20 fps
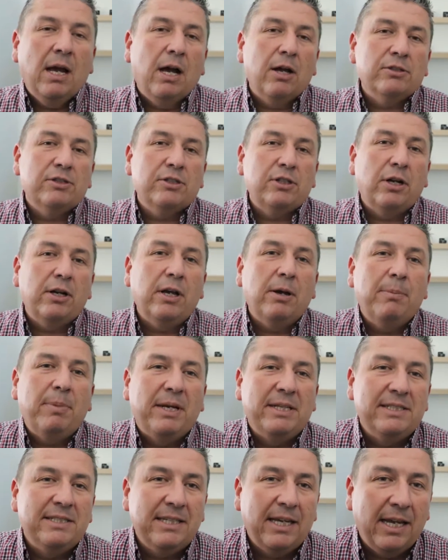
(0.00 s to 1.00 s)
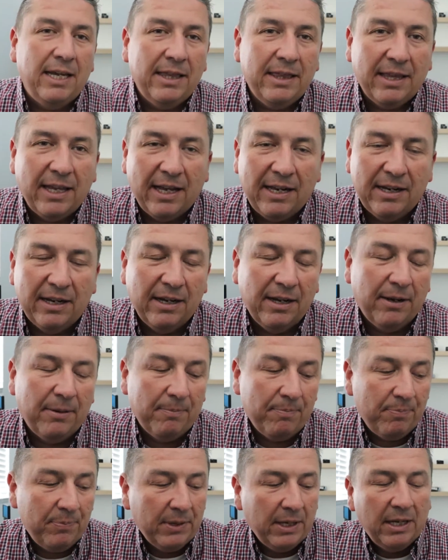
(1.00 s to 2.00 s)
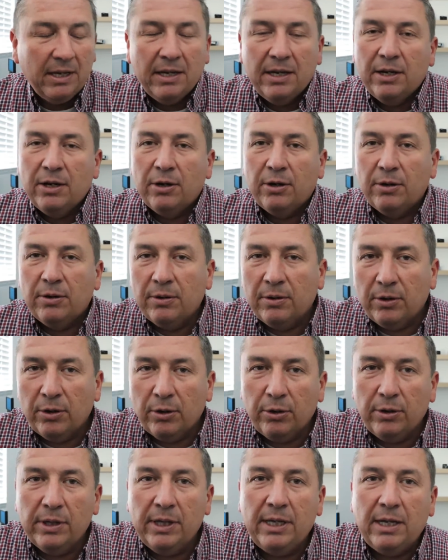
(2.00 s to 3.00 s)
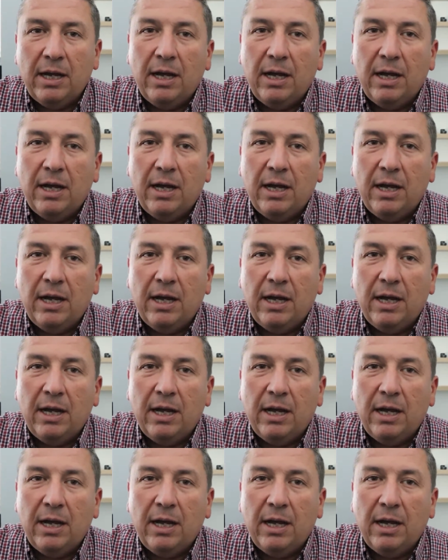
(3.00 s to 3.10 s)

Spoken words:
I'll start out by saying that early